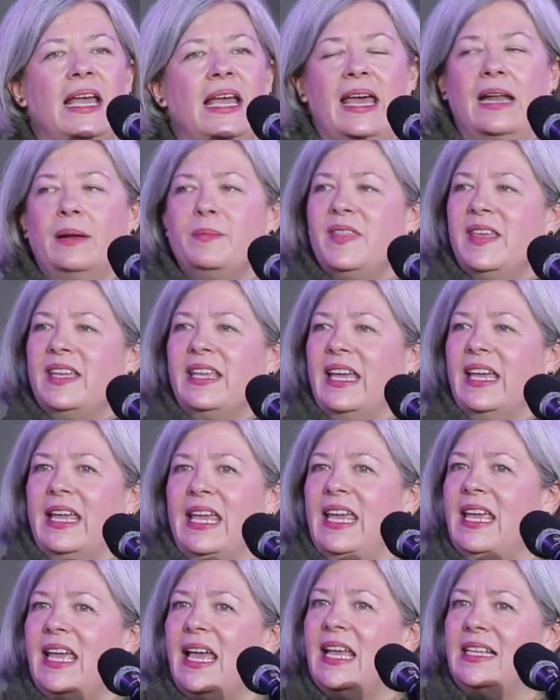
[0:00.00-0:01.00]
And I'm thinking,
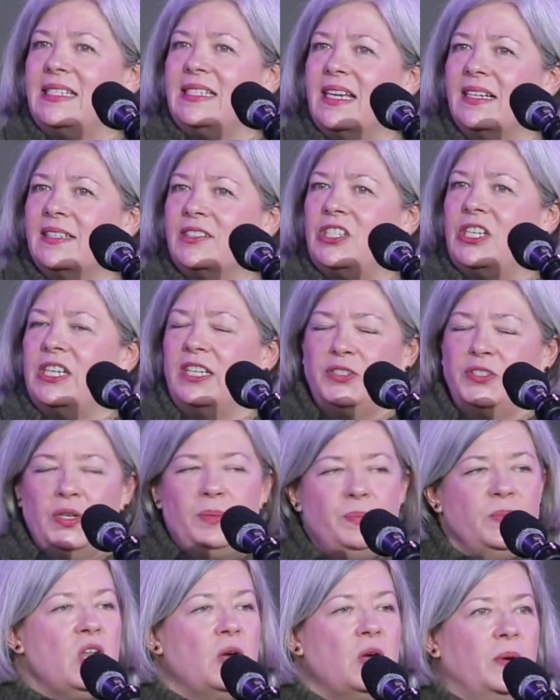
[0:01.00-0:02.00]
he has young
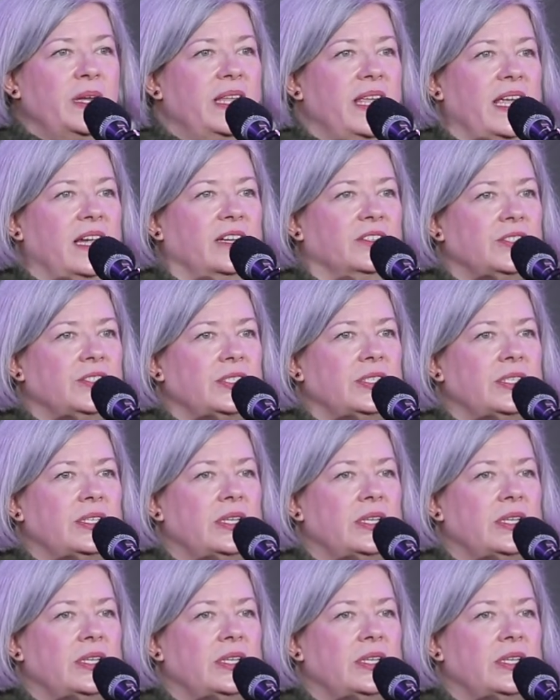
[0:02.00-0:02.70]
children. No one cares.